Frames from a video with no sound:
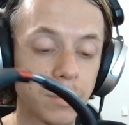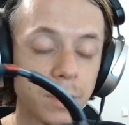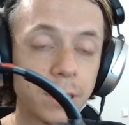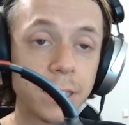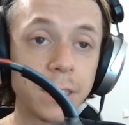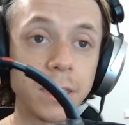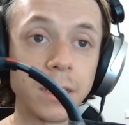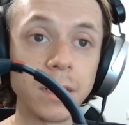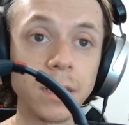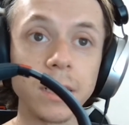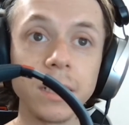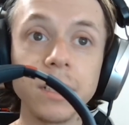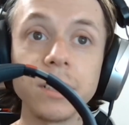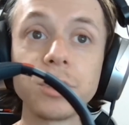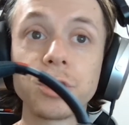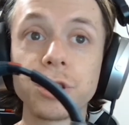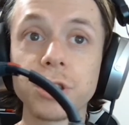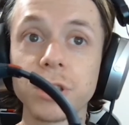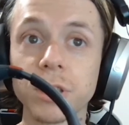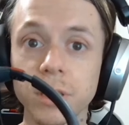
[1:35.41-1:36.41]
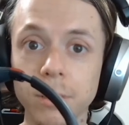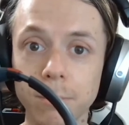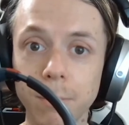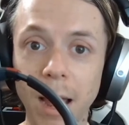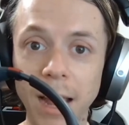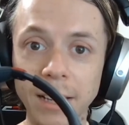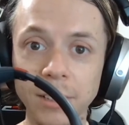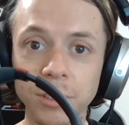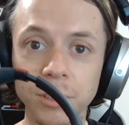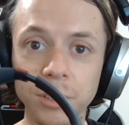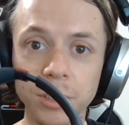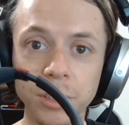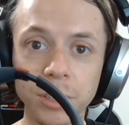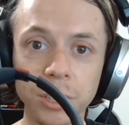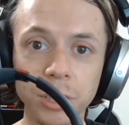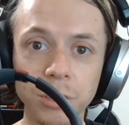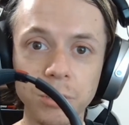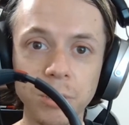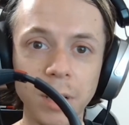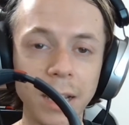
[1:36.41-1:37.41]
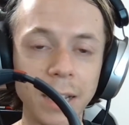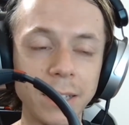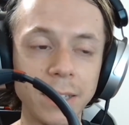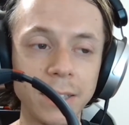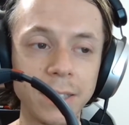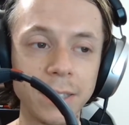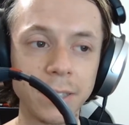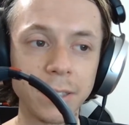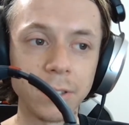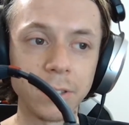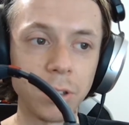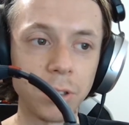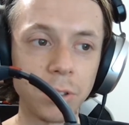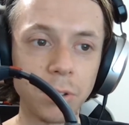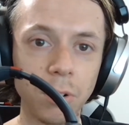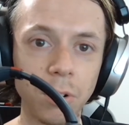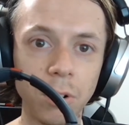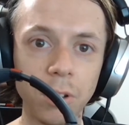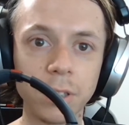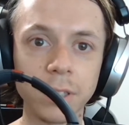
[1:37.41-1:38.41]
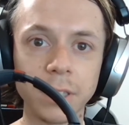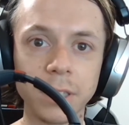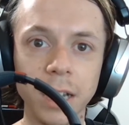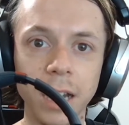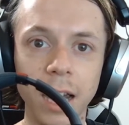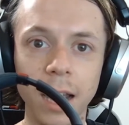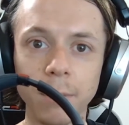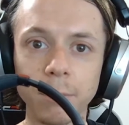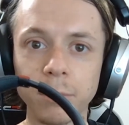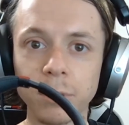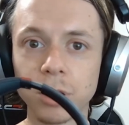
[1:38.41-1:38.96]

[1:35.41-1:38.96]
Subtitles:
Still, it's just a minor issue and it's not all the time.